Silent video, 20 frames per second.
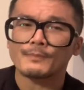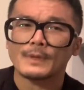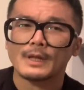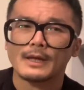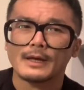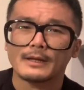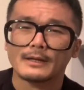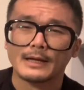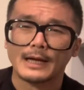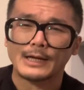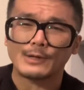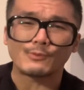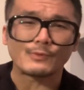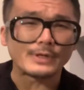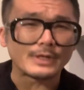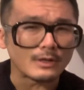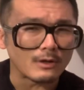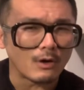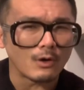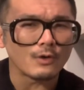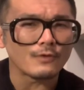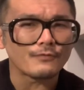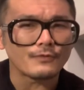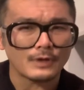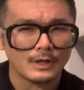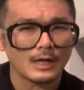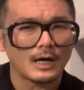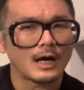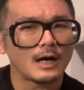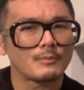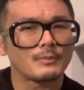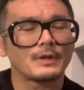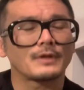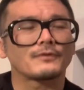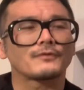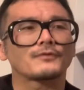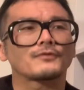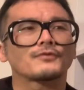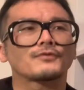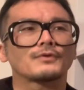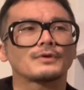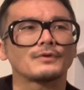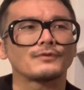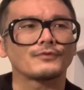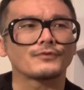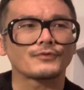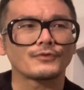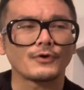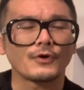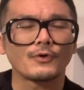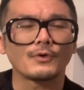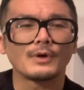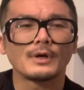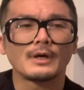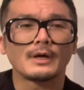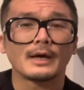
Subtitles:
and I read all of the comments and so,